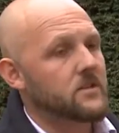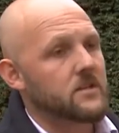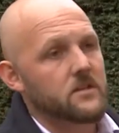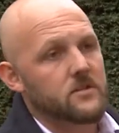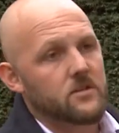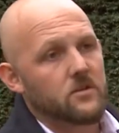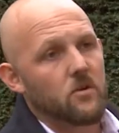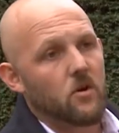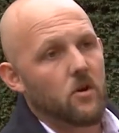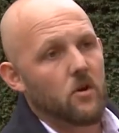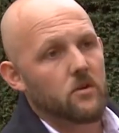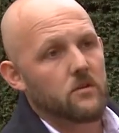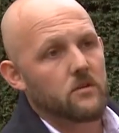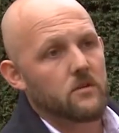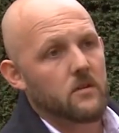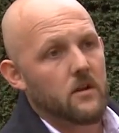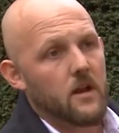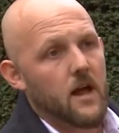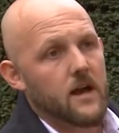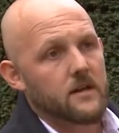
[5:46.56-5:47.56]
does it hurt
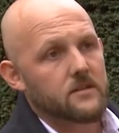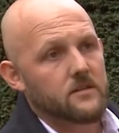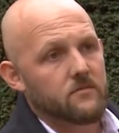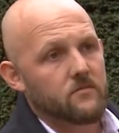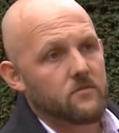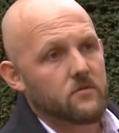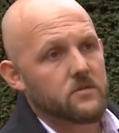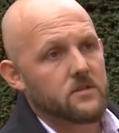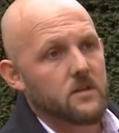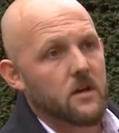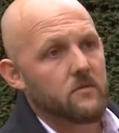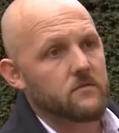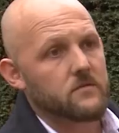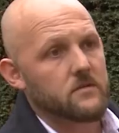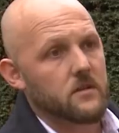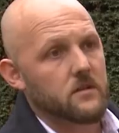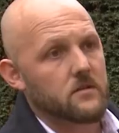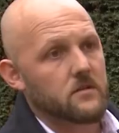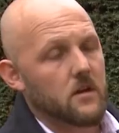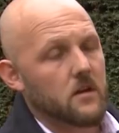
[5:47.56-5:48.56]
the likes of yourselves?
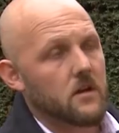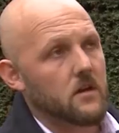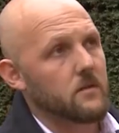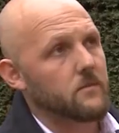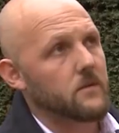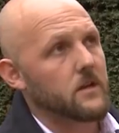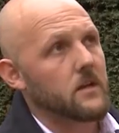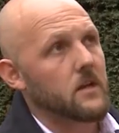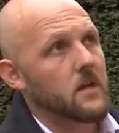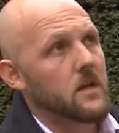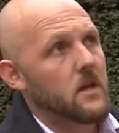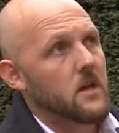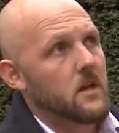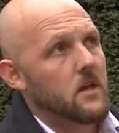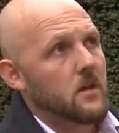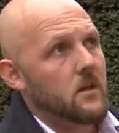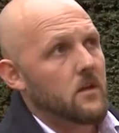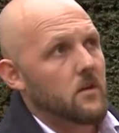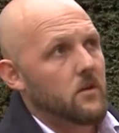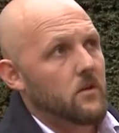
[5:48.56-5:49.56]
I mean,
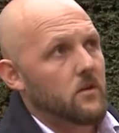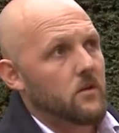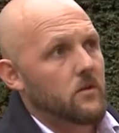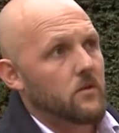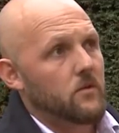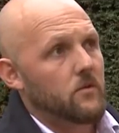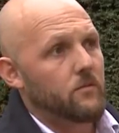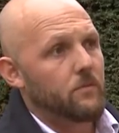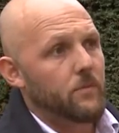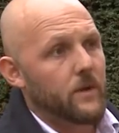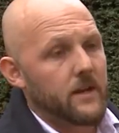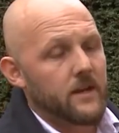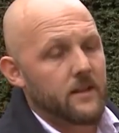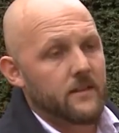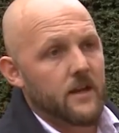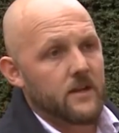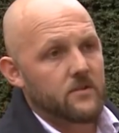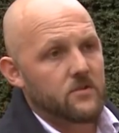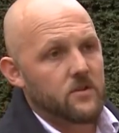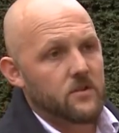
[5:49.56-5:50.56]
you've been in
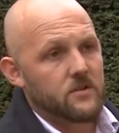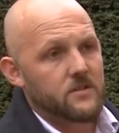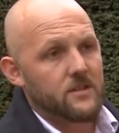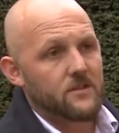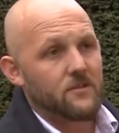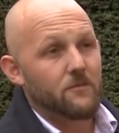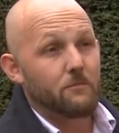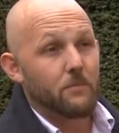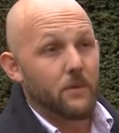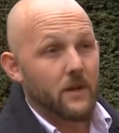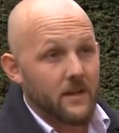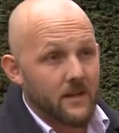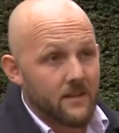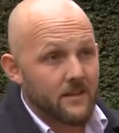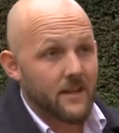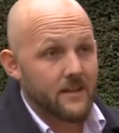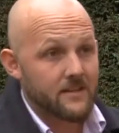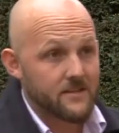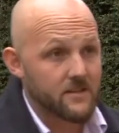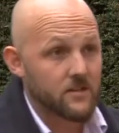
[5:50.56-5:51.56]
that jersey, you've been in
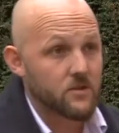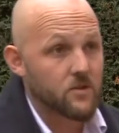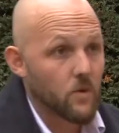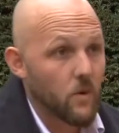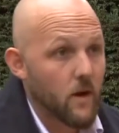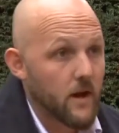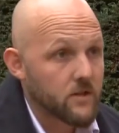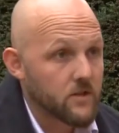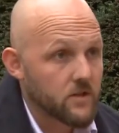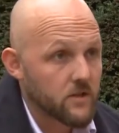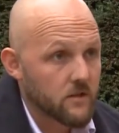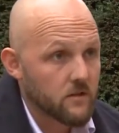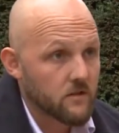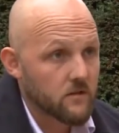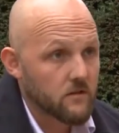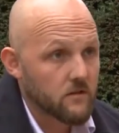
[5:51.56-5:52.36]
that situation.